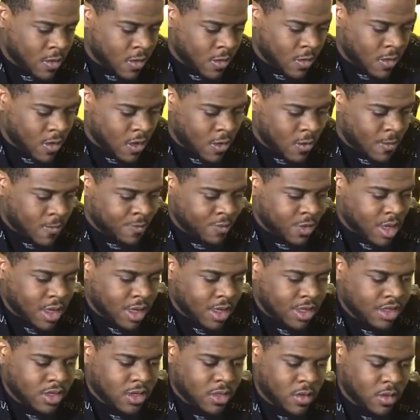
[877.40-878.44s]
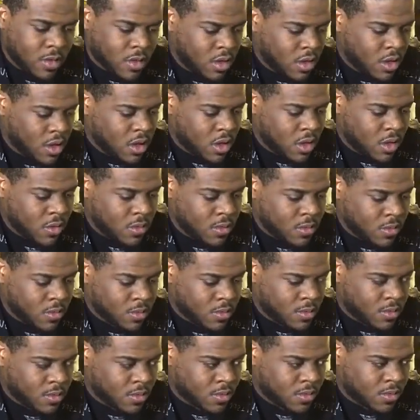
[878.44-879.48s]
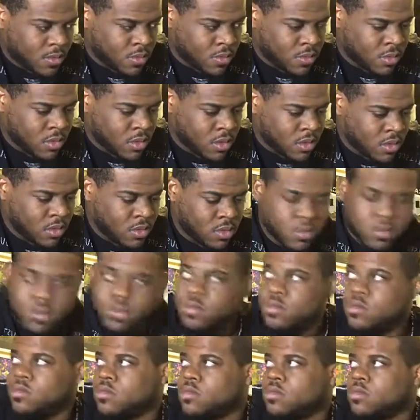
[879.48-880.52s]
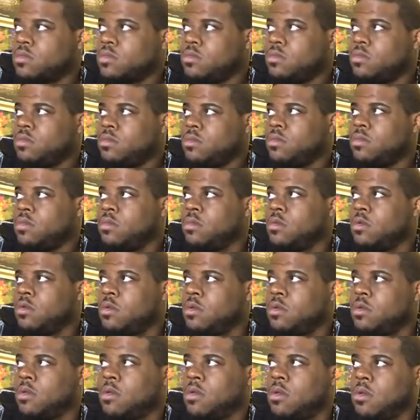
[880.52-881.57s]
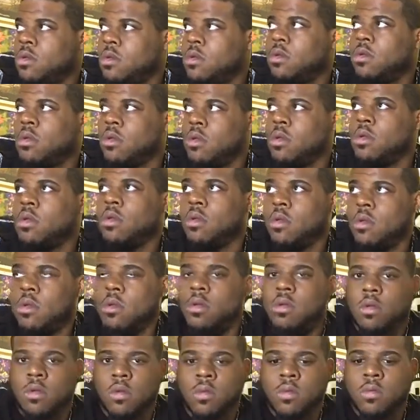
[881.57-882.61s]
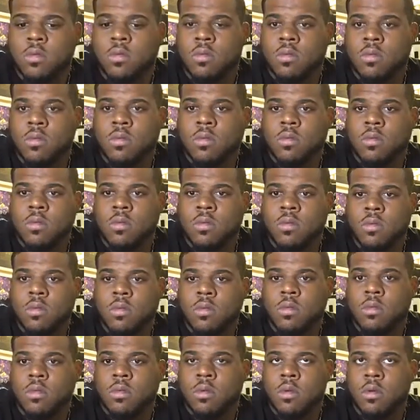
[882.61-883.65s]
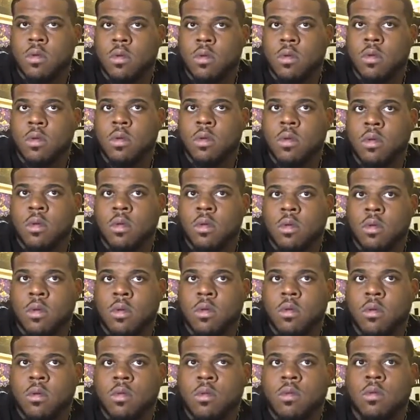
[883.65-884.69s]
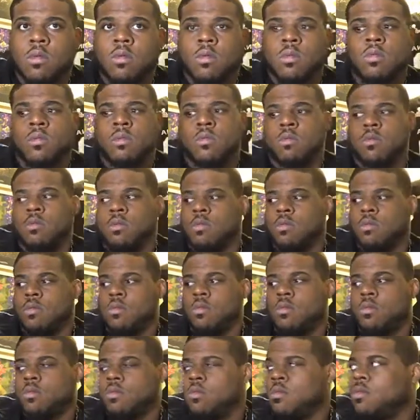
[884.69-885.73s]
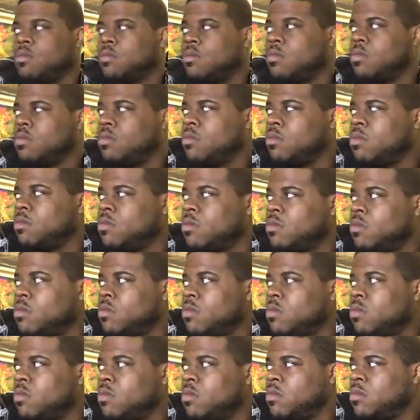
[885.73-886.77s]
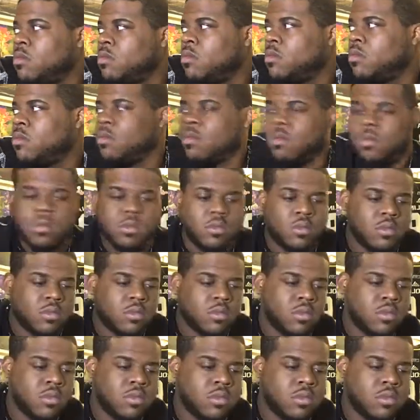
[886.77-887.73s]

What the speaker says: As y'all talking about shit, getting ready. You done been there 6 times versus my 1, so you might, all right, cool guys, we're gonna do this,